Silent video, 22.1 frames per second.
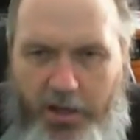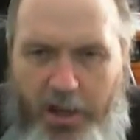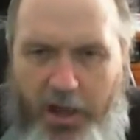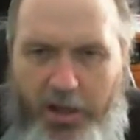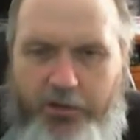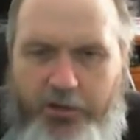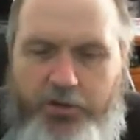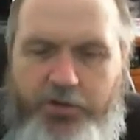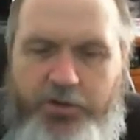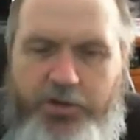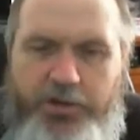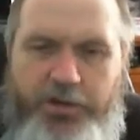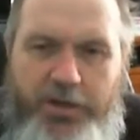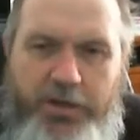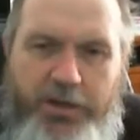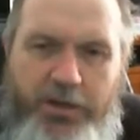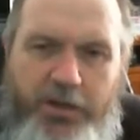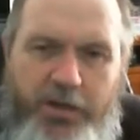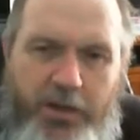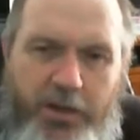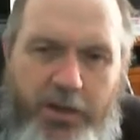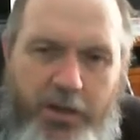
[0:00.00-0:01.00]
I should say.
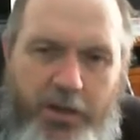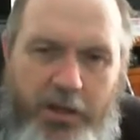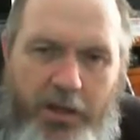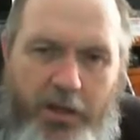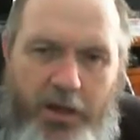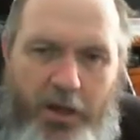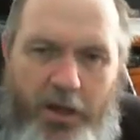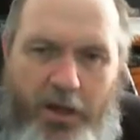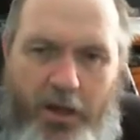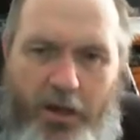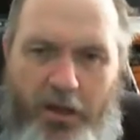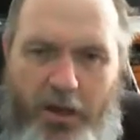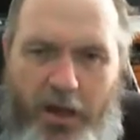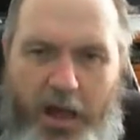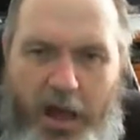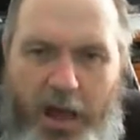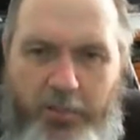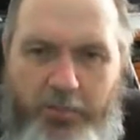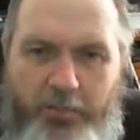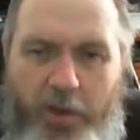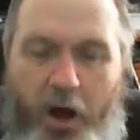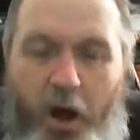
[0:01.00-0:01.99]

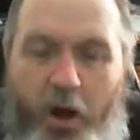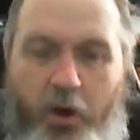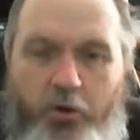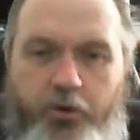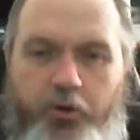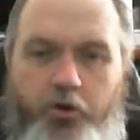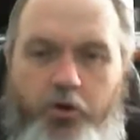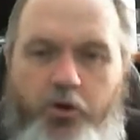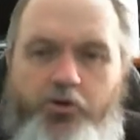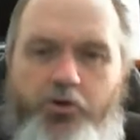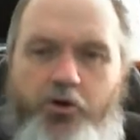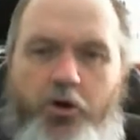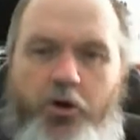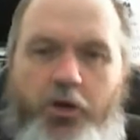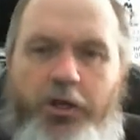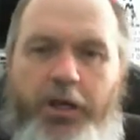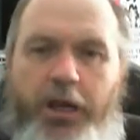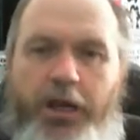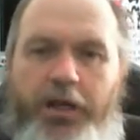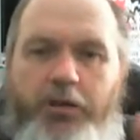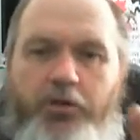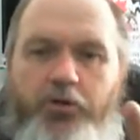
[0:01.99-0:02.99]
I'm also
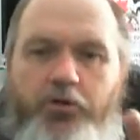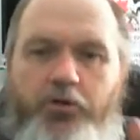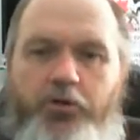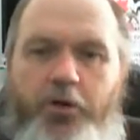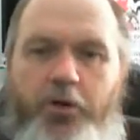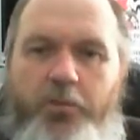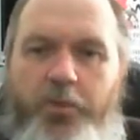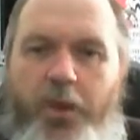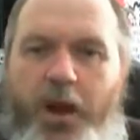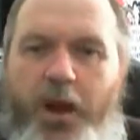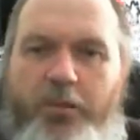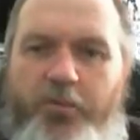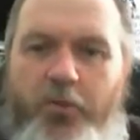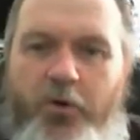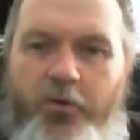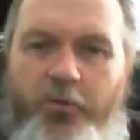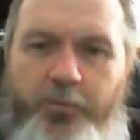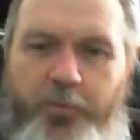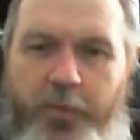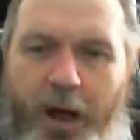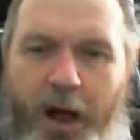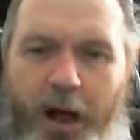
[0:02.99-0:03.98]
talking to the
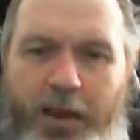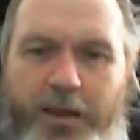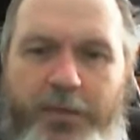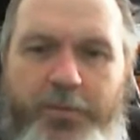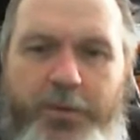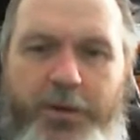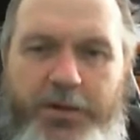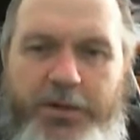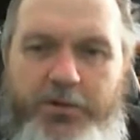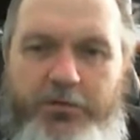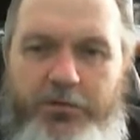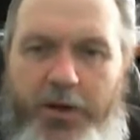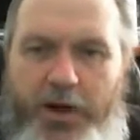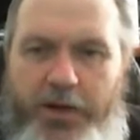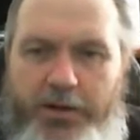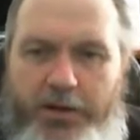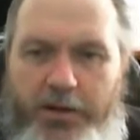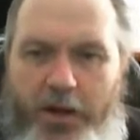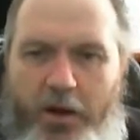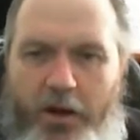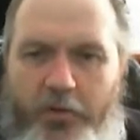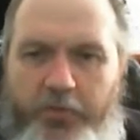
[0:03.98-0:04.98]
Member of Parliament
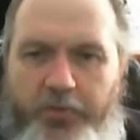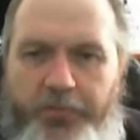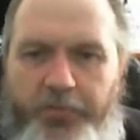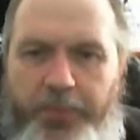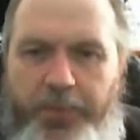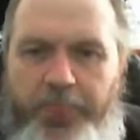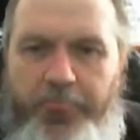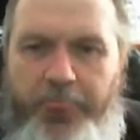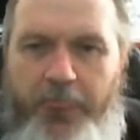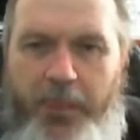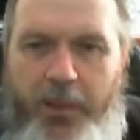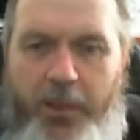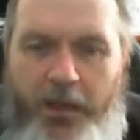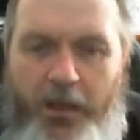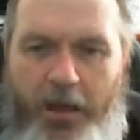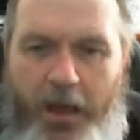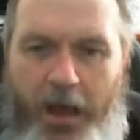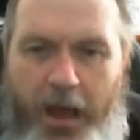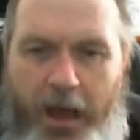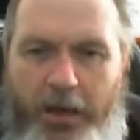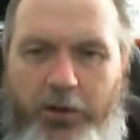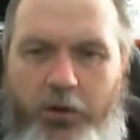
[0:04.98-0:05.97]
right now.
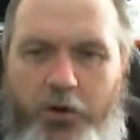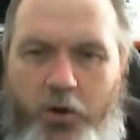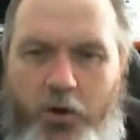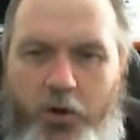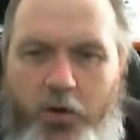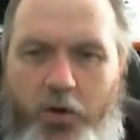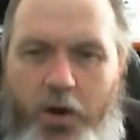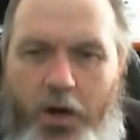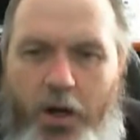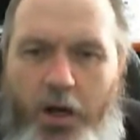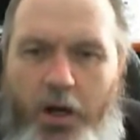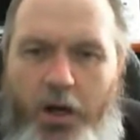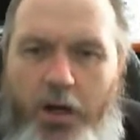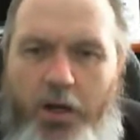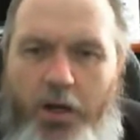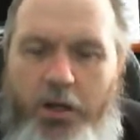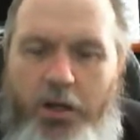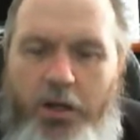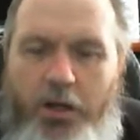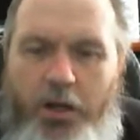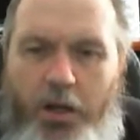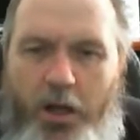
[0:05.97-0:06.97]
I know
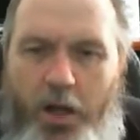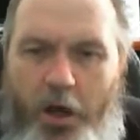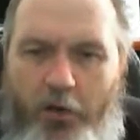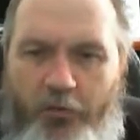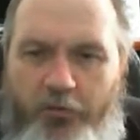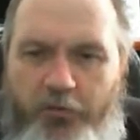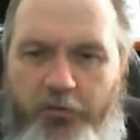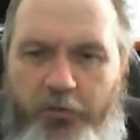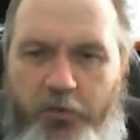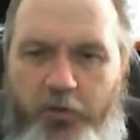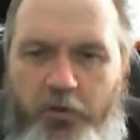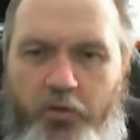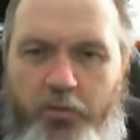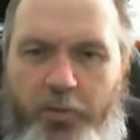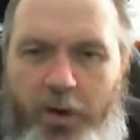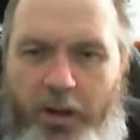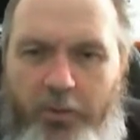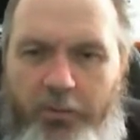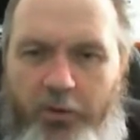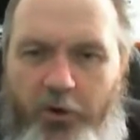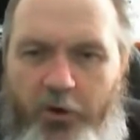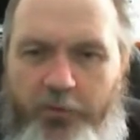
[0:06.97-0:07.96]
a few
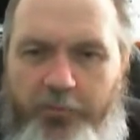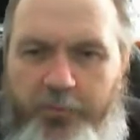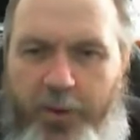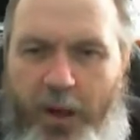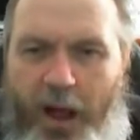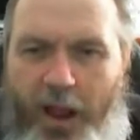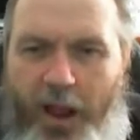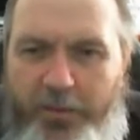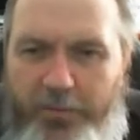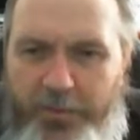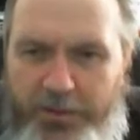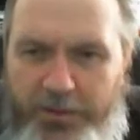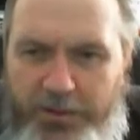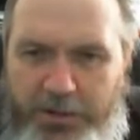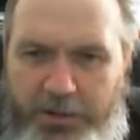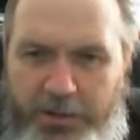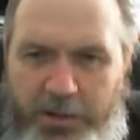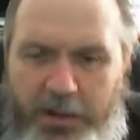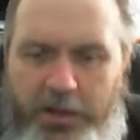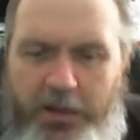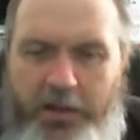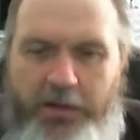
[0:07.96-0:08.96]
Member of Parliament
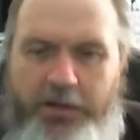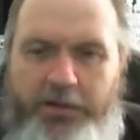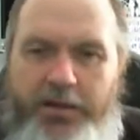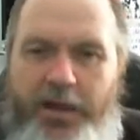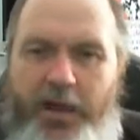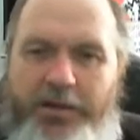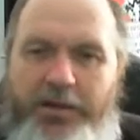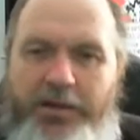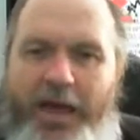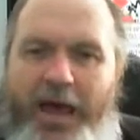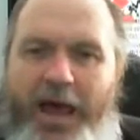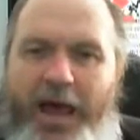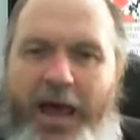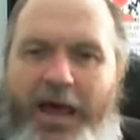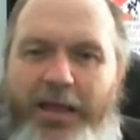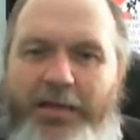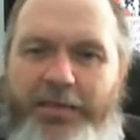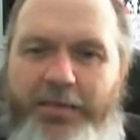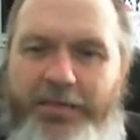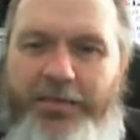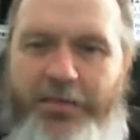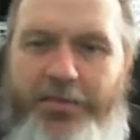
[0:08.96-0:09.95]
that I
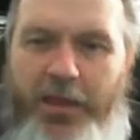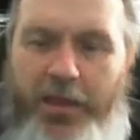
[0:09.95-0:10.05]
had